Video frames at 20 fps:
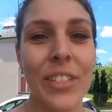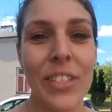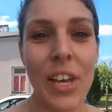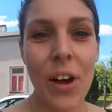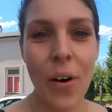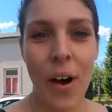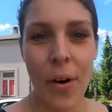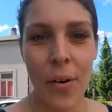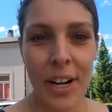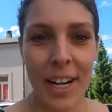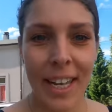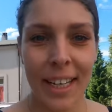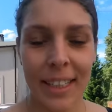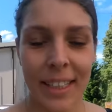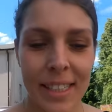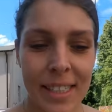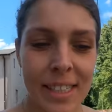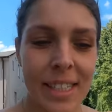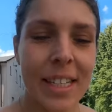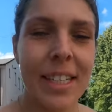So our
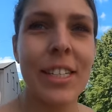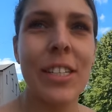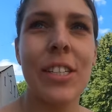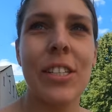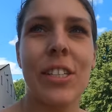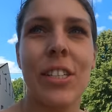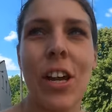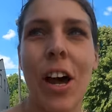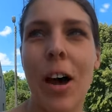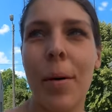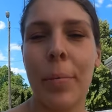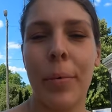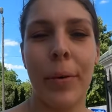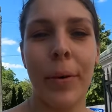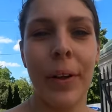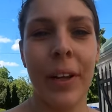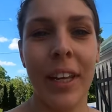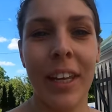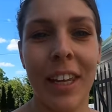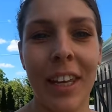next stop
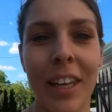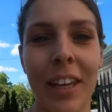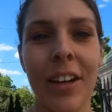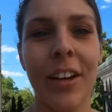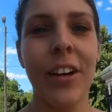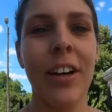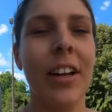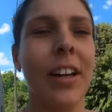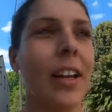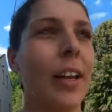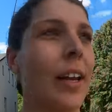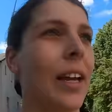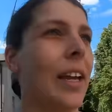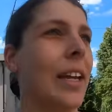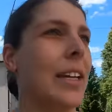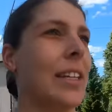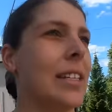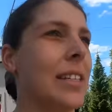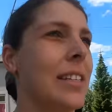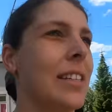here
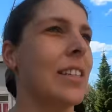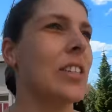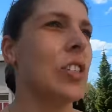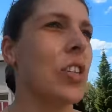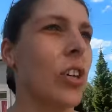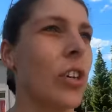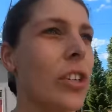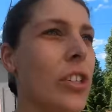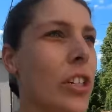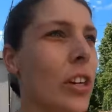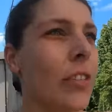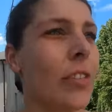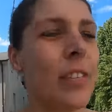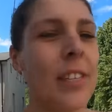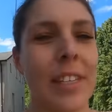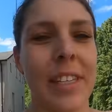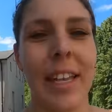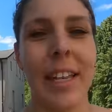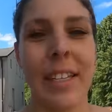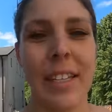is the church of
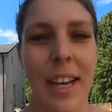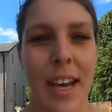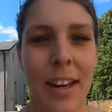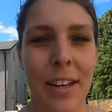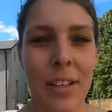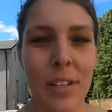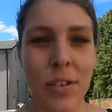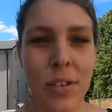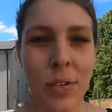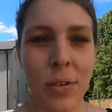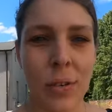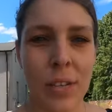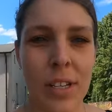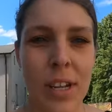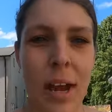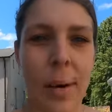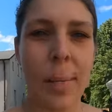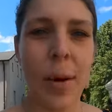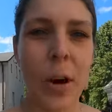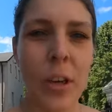Saint Andrew
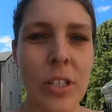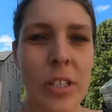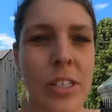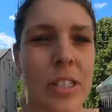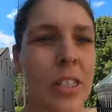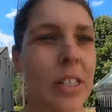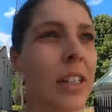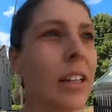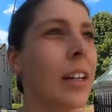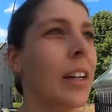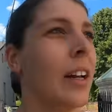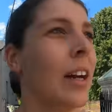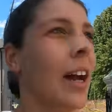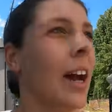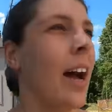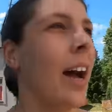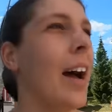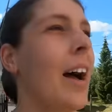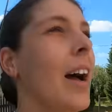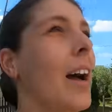the Apostle
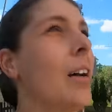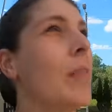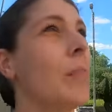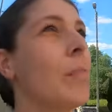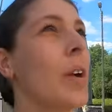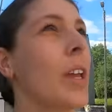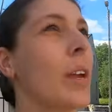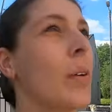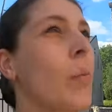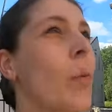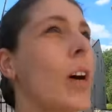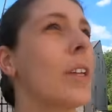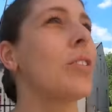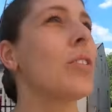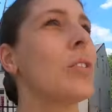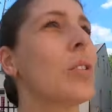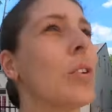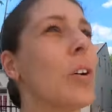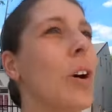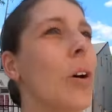um, we
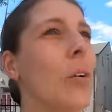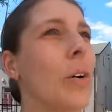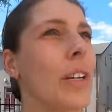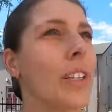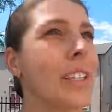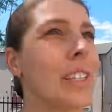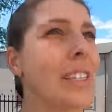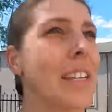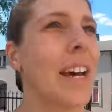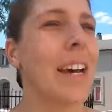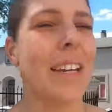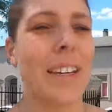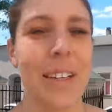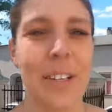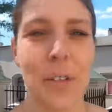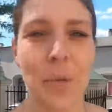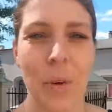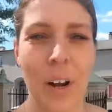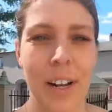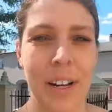want to go inside
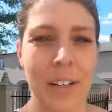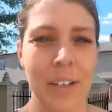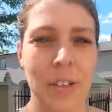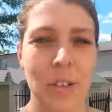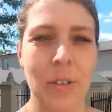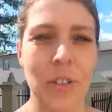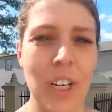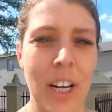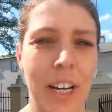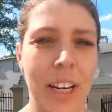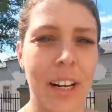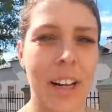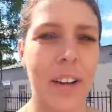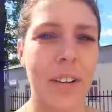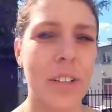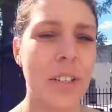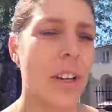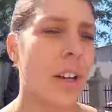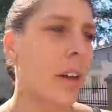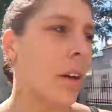as well to check it
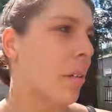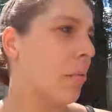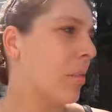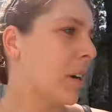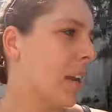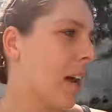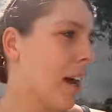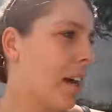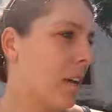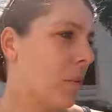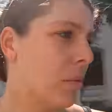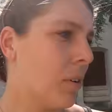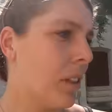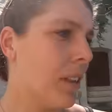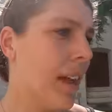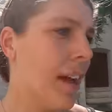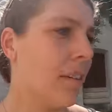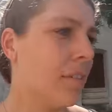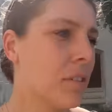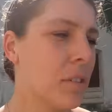out but I
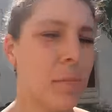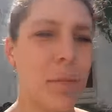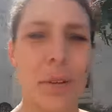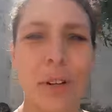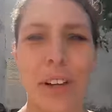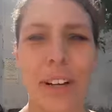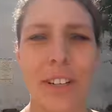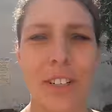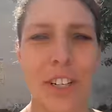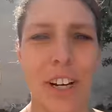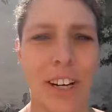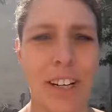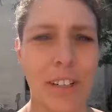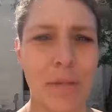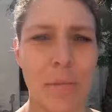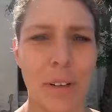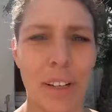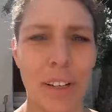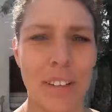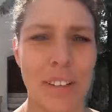will have to put on a
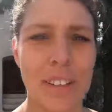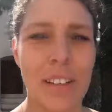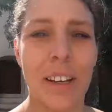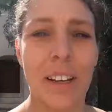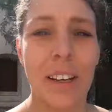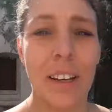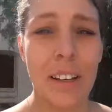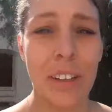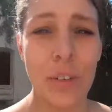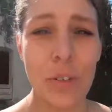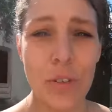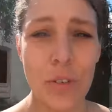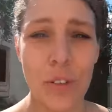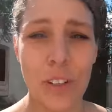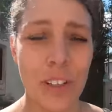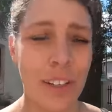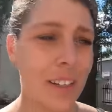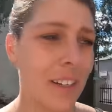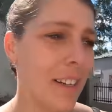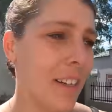jacket because
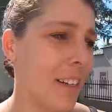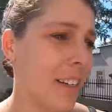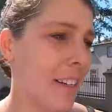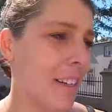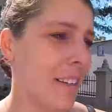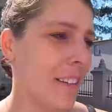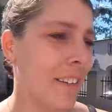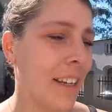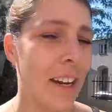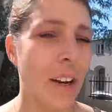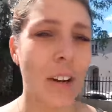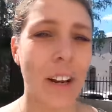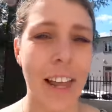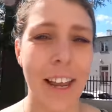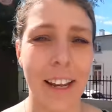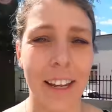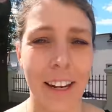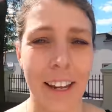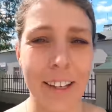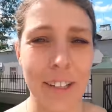usually uh, they don't
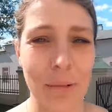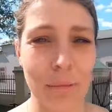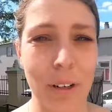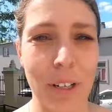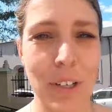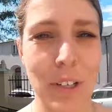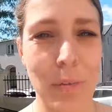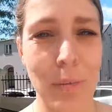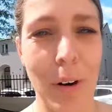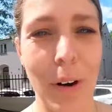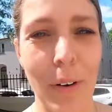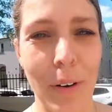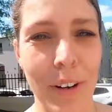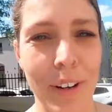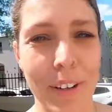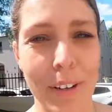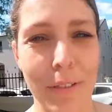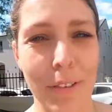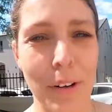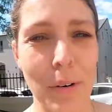like it as much in
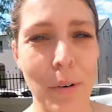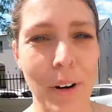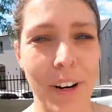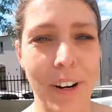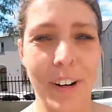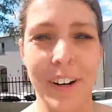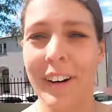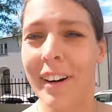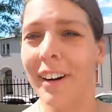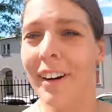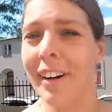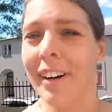Poland if you wear